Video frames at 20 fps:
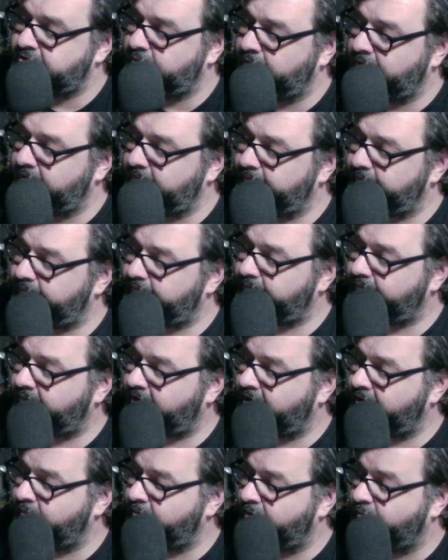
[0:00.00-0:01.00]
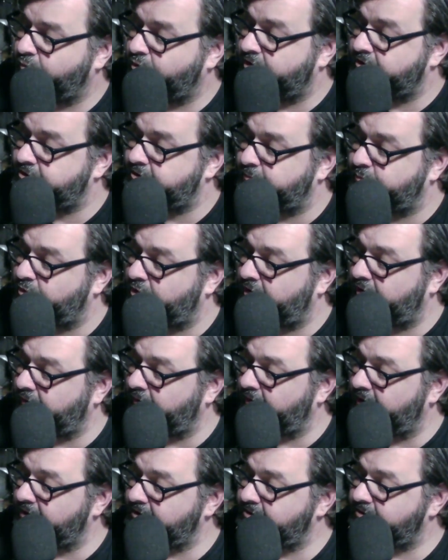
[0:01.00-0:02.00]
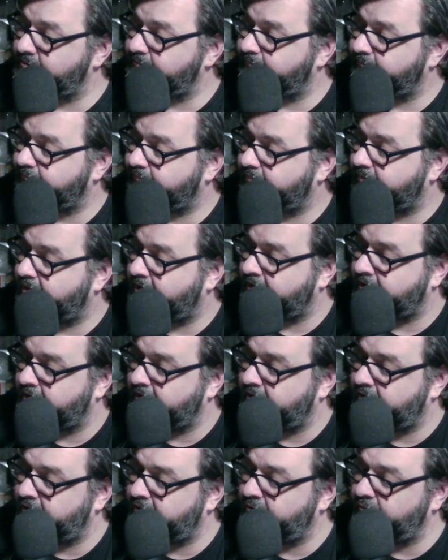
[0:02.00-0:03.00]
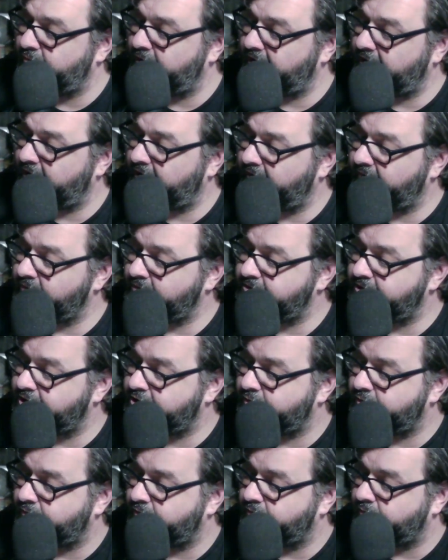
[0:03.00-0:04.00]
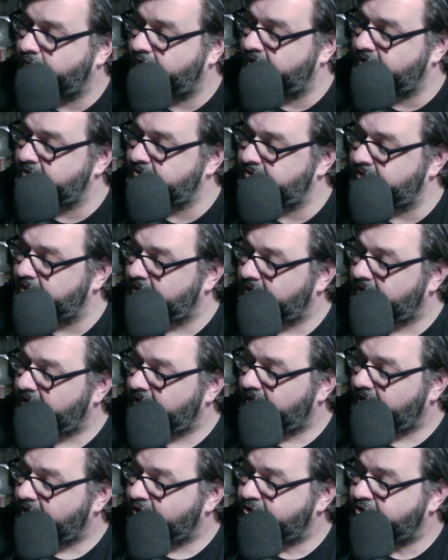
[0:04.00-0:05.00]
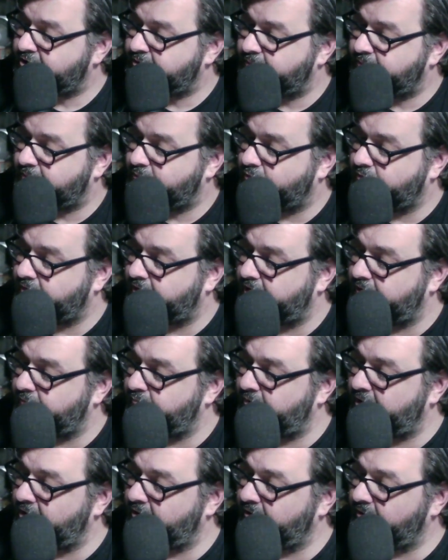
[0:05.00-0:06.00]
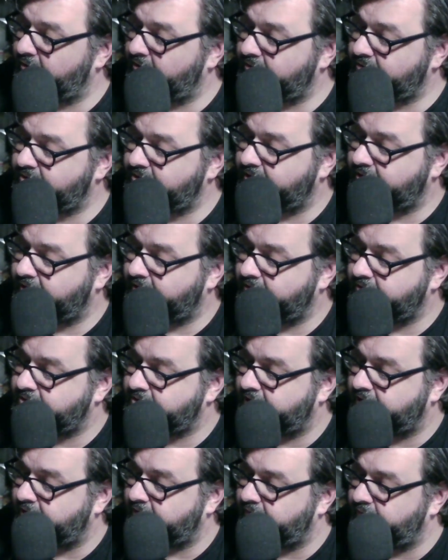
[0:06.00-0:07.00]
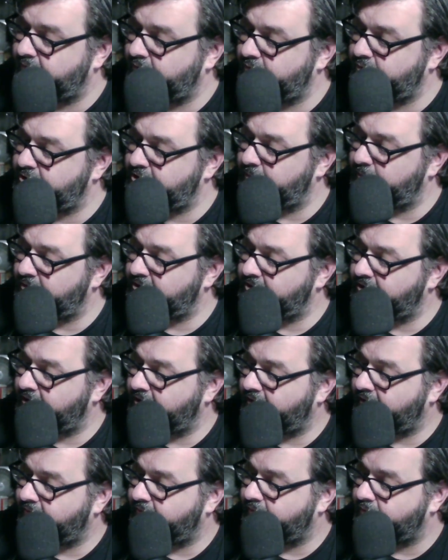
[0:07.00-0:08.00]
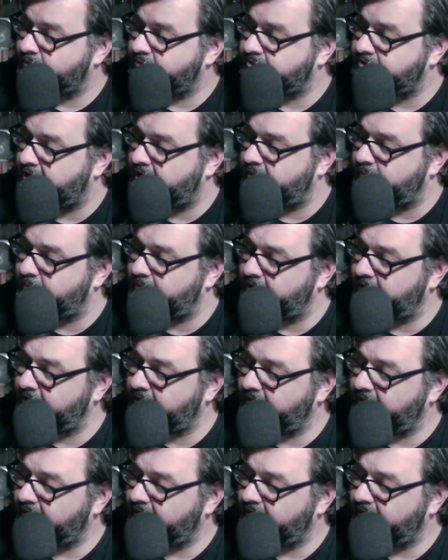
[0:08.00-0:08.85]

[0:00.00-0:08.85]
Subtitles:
it. Keep me abreast of progress. I conclude my conversation with Roz. She's been working miracles, and it looks like our food shipment to Darfur is happening.